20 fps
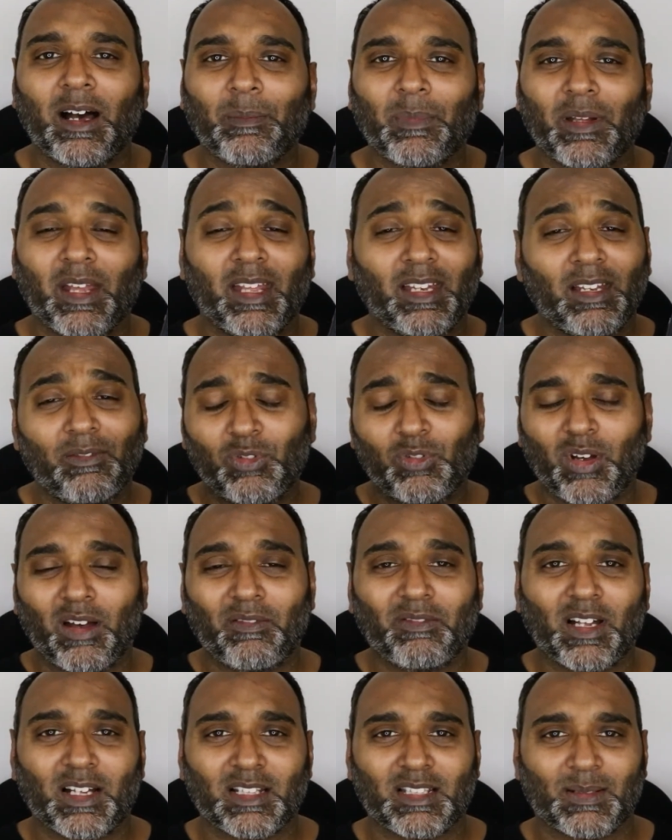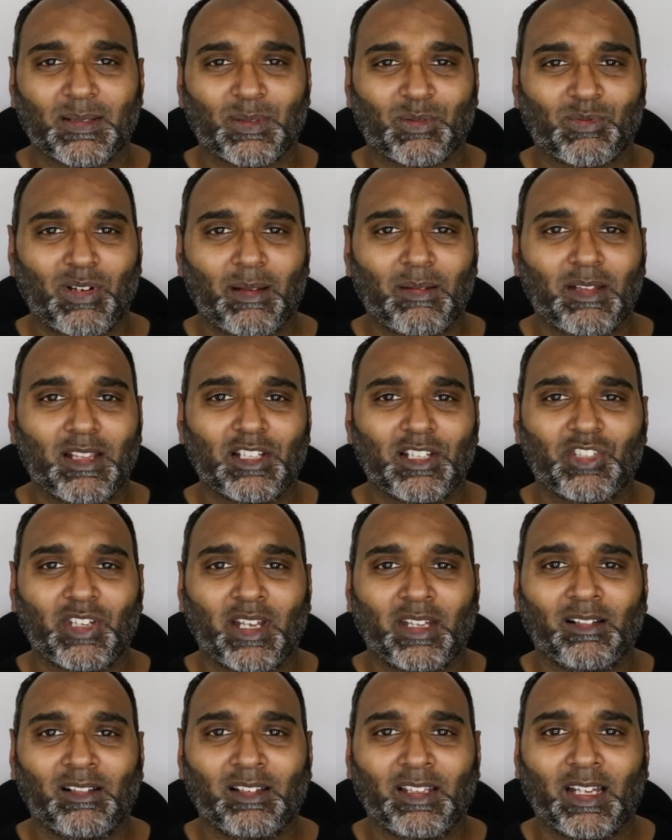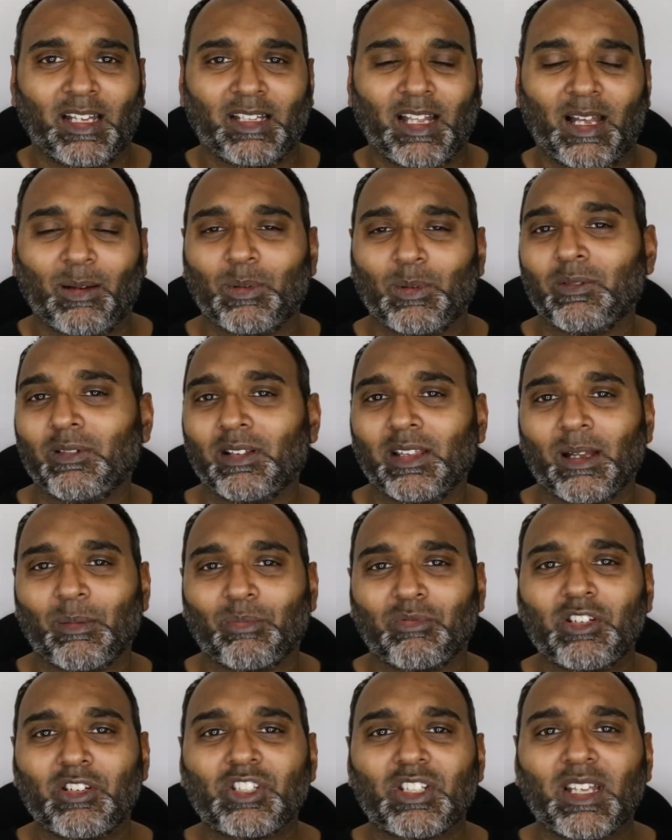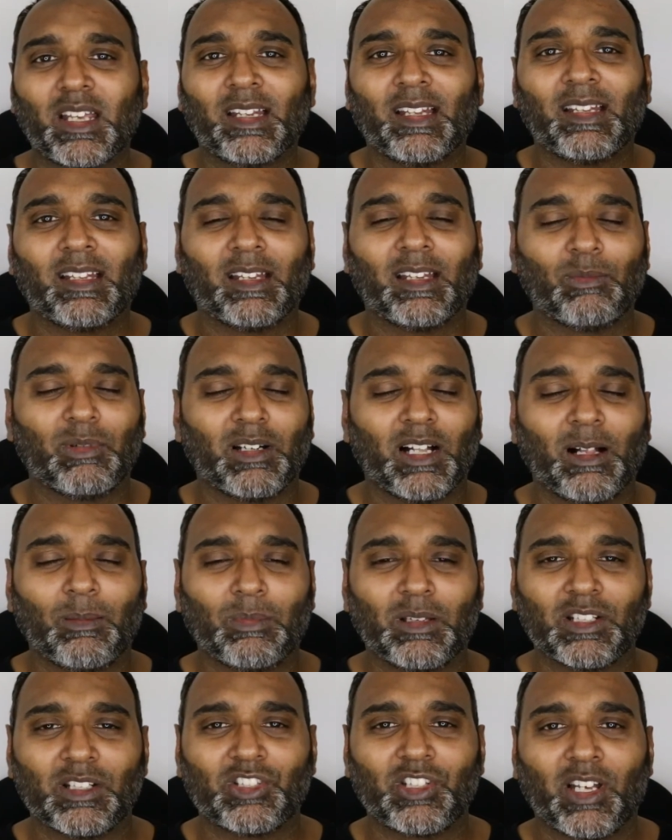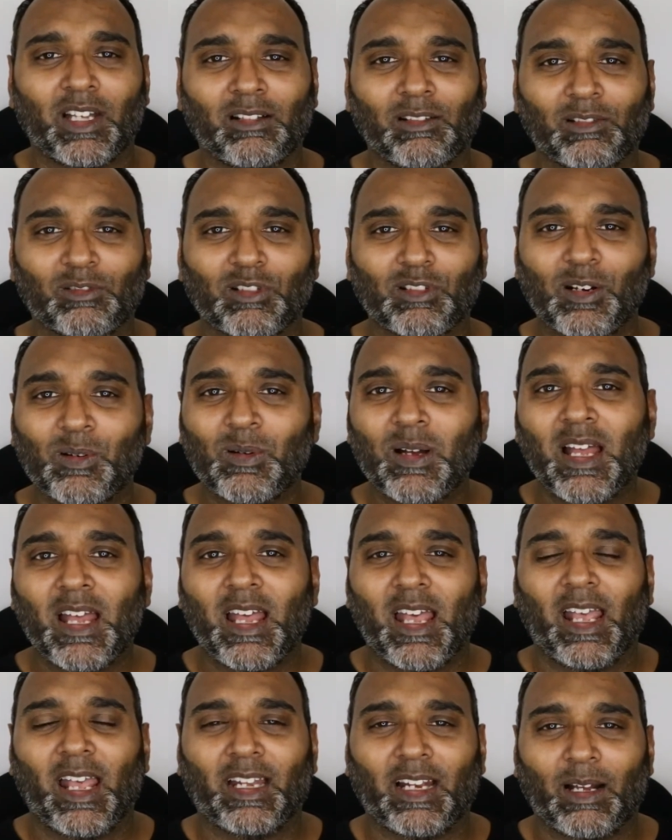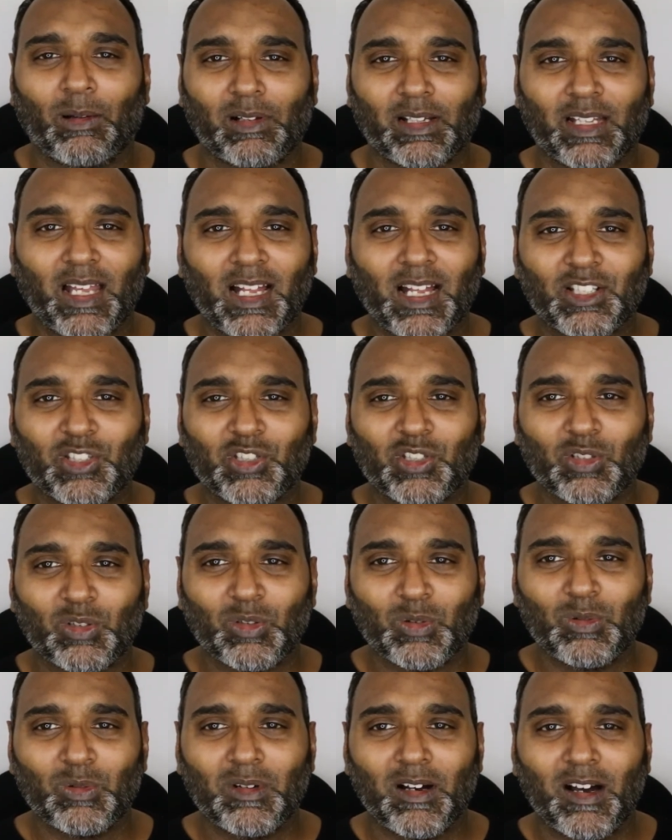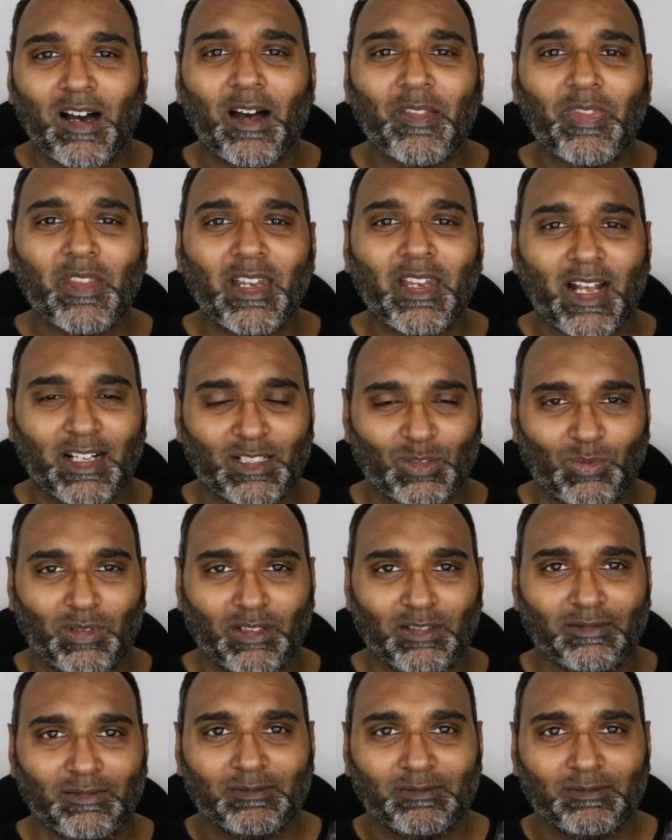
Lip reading: And if you have not subscribed to this channel yet, I would really appreciate it. It would help this channel grow, and I will catch you on the next one.